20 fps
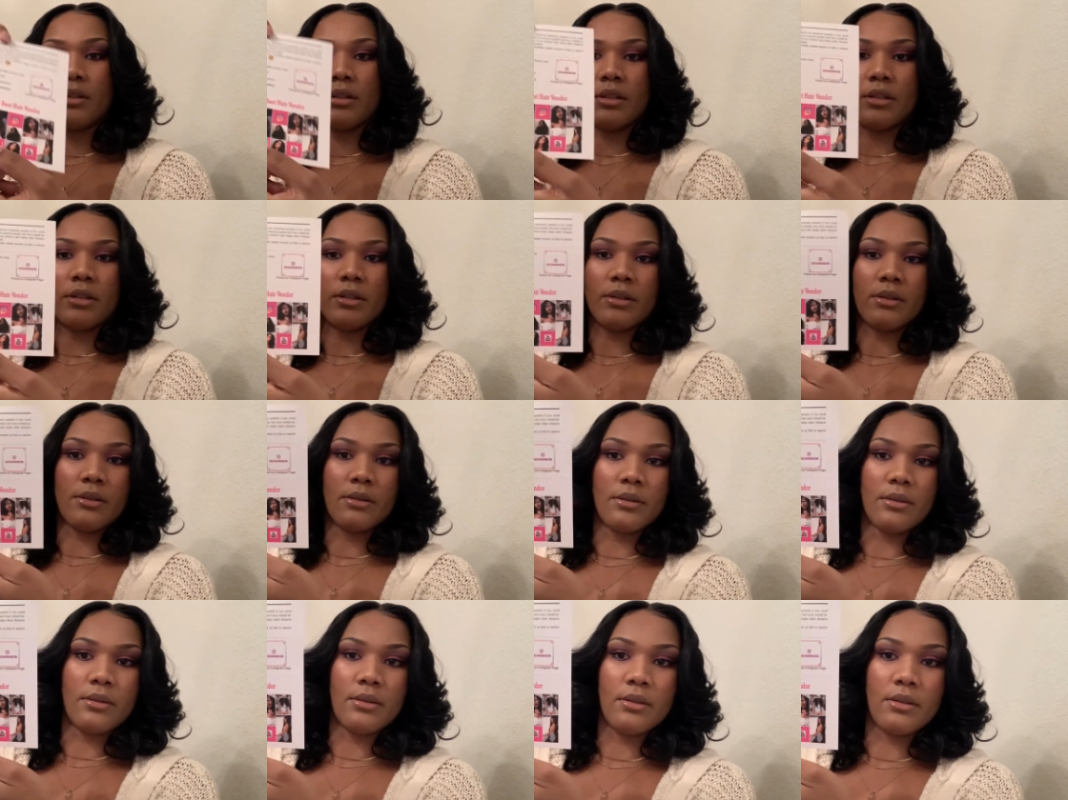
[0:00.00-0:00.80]
their
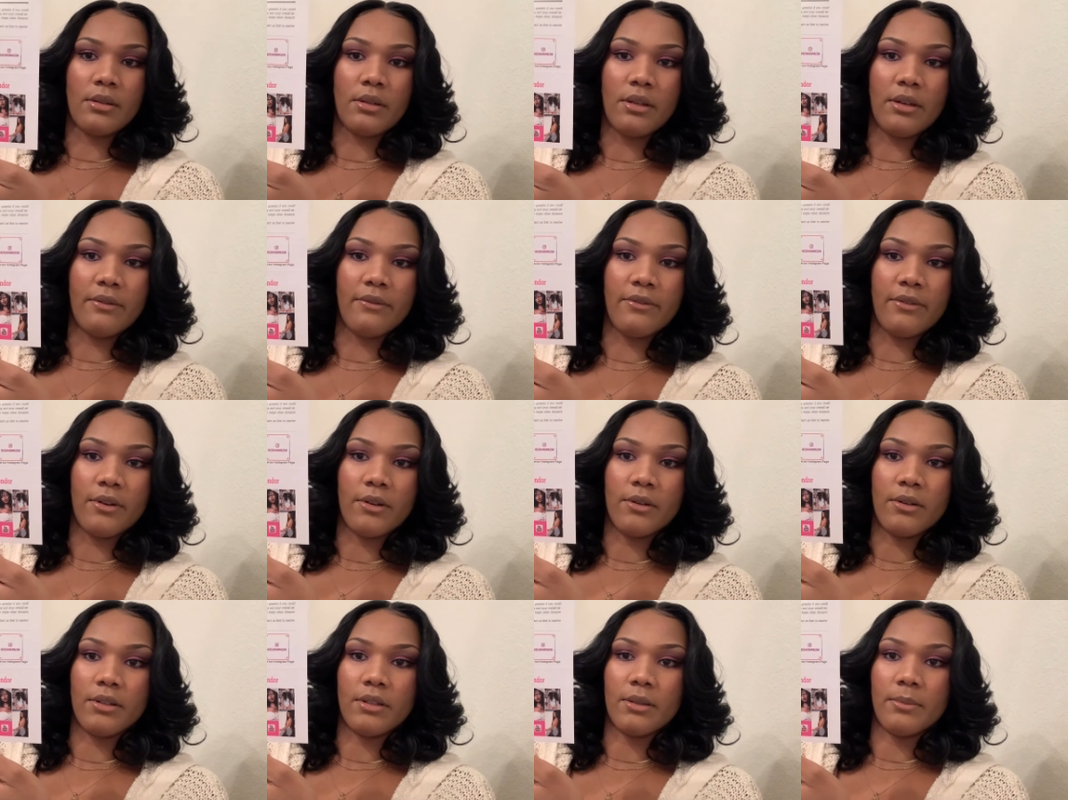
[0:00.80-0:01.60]

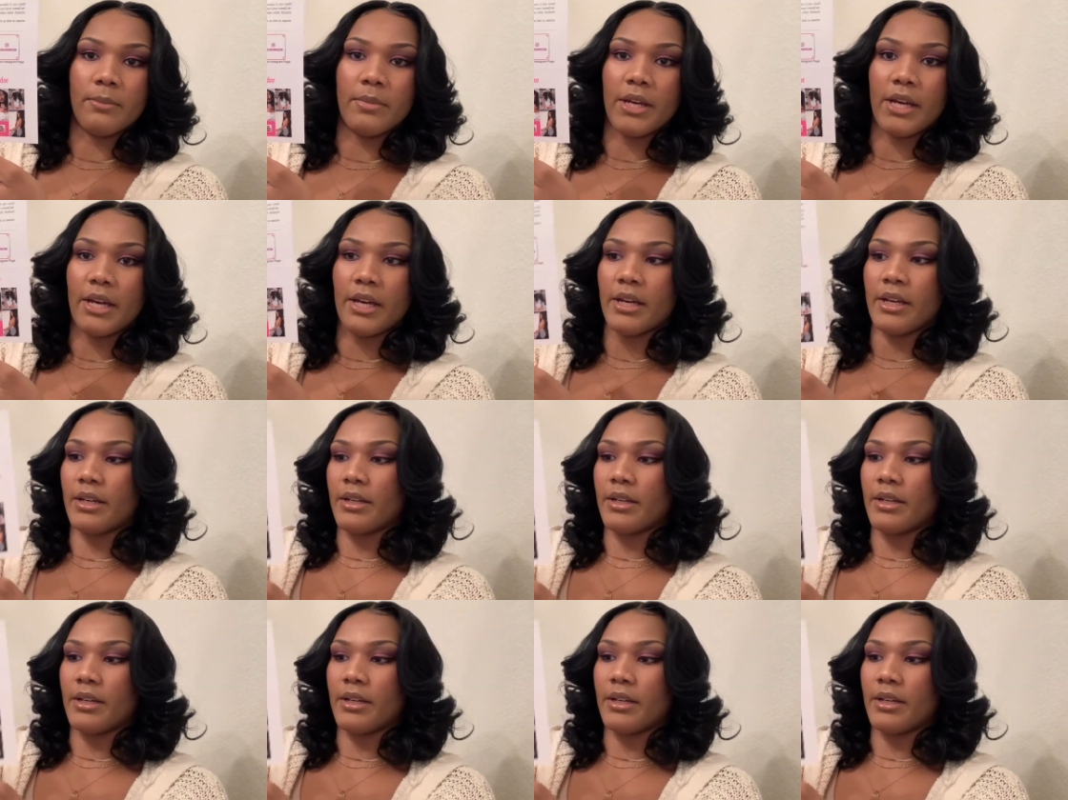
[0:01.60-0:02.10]
info in the back.